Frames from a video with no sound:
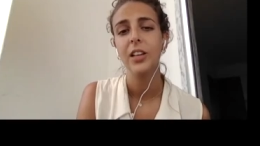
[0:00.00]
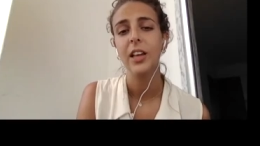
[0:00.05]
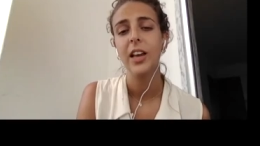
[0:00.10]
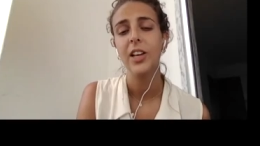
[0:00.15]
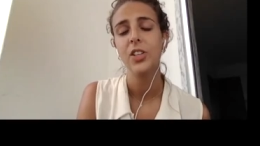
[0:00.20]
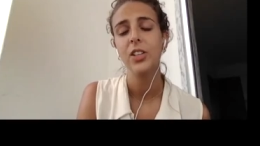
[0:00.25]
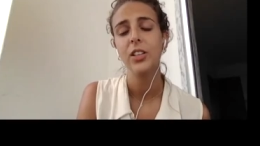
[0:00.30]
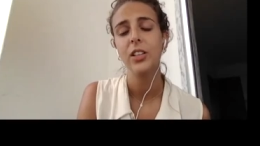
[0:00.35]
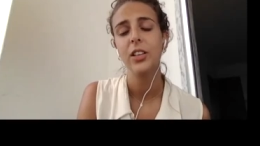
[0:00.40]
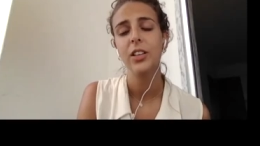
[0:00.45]

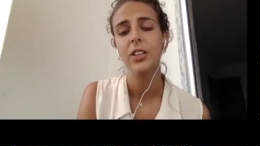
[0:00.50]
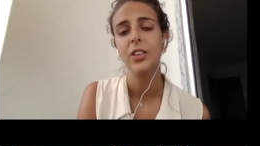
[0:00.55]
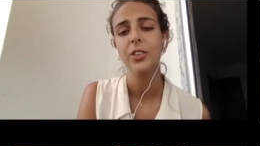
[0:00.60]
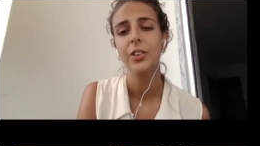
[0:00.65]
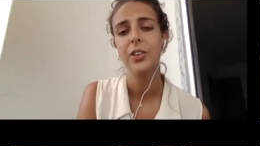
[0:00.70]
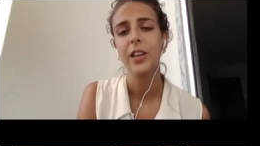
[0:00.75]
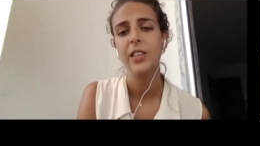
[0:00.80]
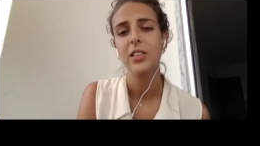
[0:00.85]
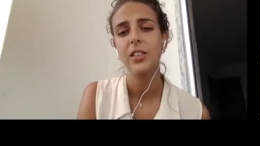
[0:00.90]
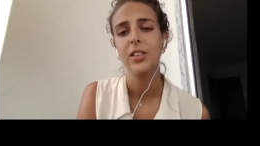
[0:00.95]
Actually, you
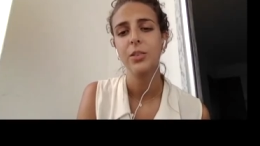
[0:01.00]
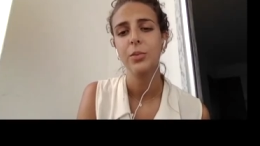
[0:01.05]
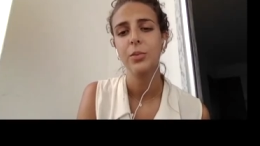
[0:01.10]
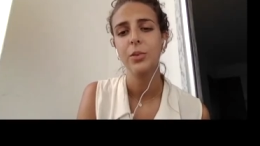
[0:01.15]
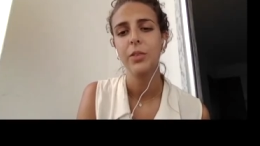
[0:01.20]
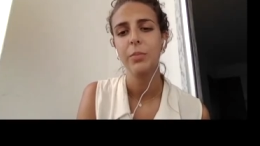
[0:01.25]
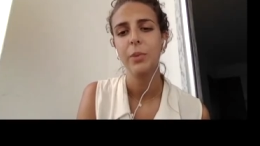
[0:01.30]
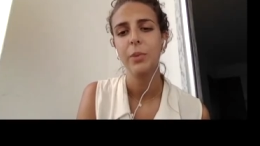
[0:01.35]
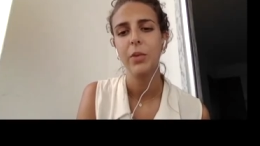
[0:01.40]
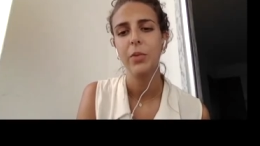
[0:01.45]
answered one
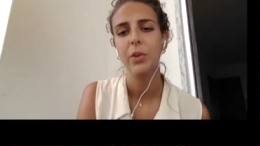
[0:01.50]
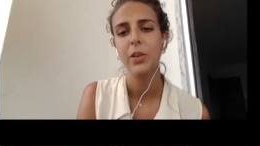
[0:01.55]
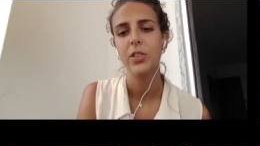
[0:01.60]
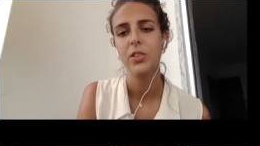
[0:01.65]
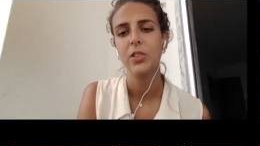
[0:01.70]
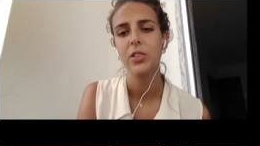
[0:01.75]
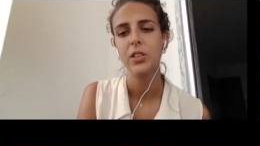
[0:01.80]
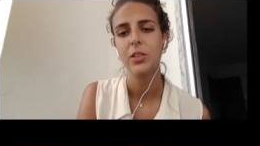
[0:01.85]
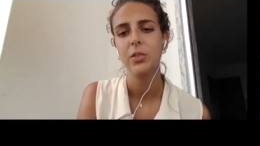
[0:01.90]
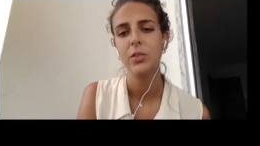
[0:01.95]
of my
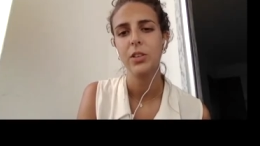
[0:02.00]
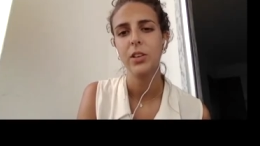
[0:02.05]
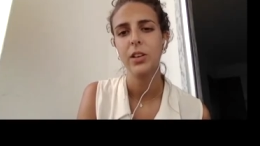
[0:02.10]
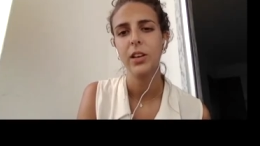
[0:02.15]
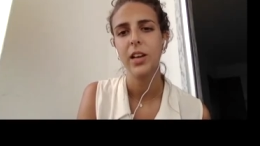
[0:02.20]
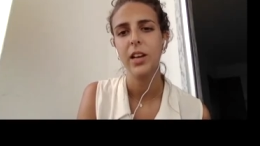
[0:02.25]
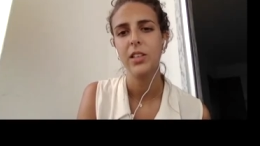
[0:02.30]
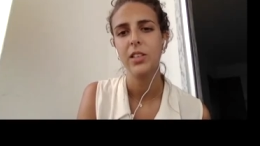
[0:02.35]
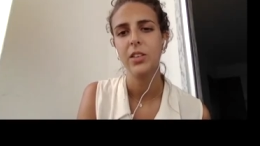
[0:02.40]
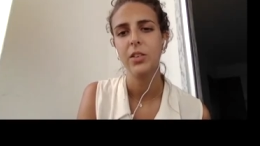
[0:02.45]
questions. I was going to
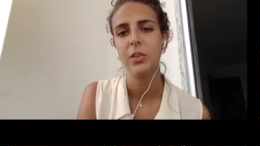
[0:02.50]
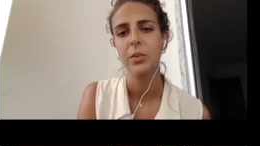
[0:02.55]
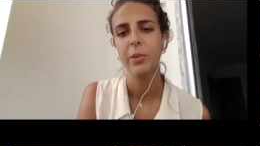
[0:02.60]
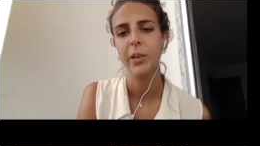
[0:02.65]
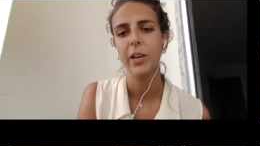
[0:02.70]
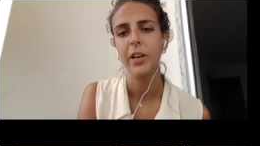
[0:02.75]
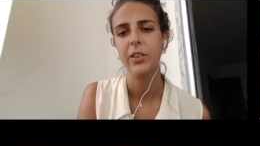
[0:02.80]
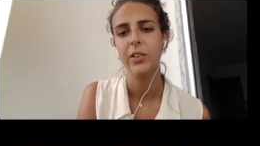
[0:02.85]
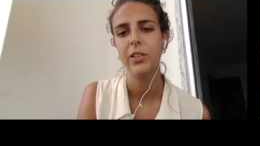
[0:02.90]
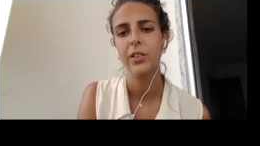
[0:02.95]
ask you
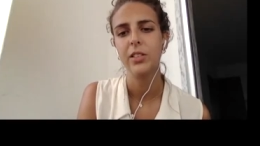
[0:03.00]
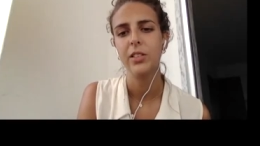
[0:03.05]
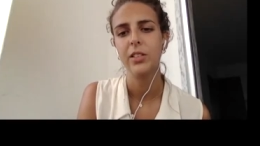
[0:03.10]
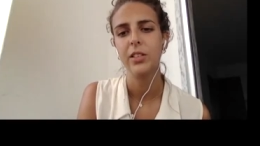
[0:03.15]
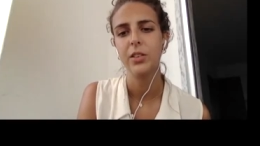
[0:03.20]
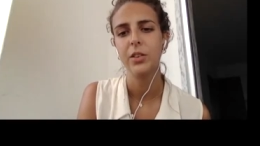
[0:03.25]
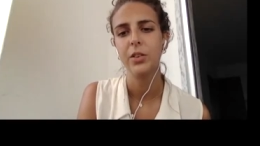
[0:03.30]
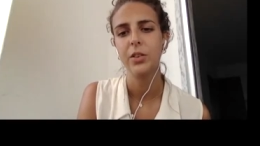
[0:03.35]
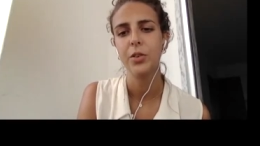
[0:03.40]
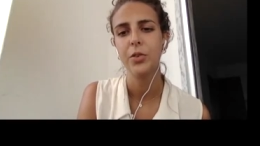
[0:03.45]
about the
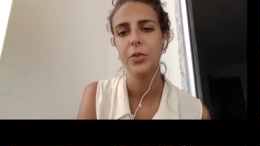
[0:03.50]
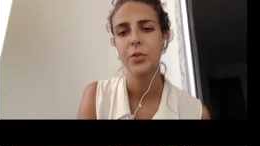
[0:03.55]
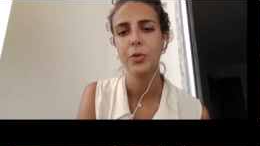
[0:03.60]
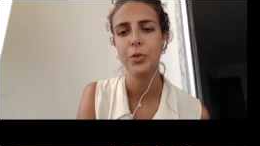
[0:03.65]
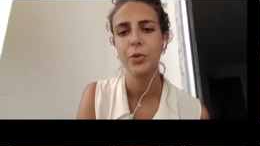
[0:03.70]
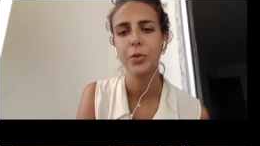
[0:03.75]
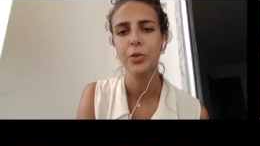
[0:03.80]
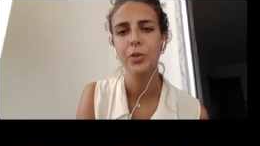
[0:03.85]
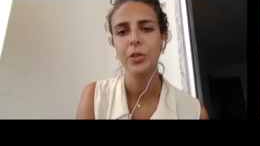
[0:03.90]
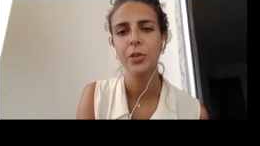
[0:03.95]

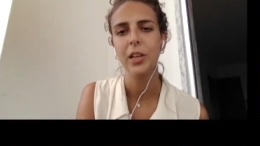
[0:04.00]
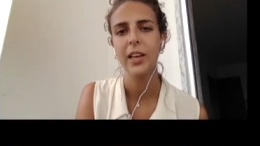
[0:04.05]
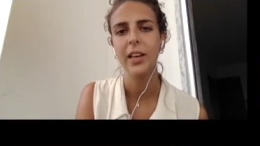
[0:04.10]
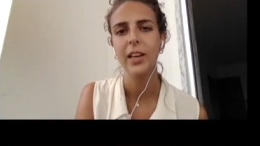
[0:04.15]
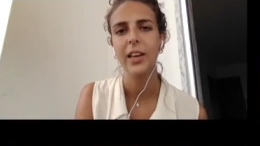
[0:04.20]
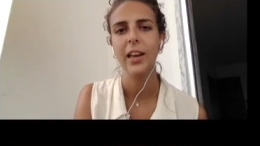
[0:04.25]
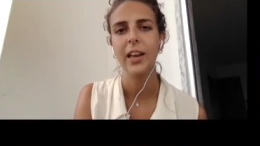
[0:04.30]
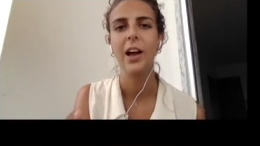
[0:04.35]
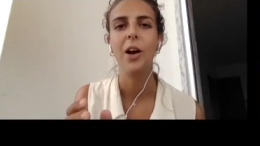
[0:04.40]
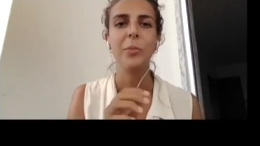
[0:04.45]
crew,
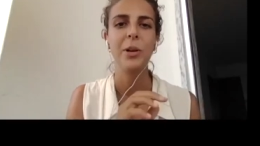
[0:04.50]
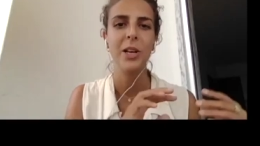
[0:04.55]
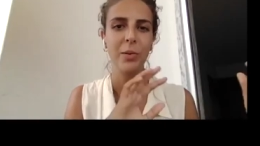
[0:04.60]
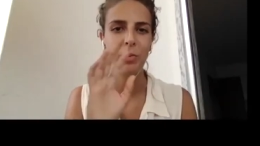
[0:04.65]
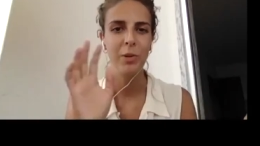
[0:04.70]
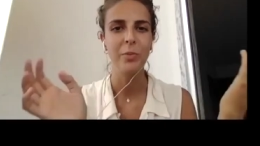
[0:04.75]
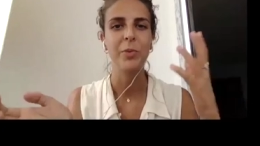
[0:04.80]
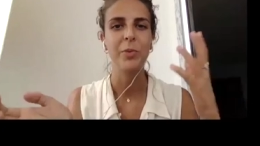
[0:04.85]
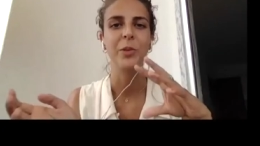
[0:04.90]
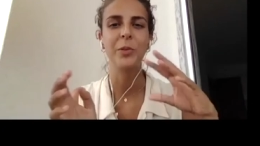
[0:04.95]
like how many
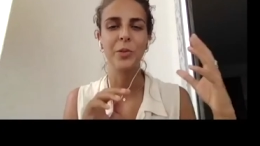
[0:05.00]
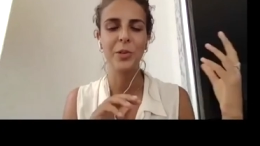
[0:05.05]
people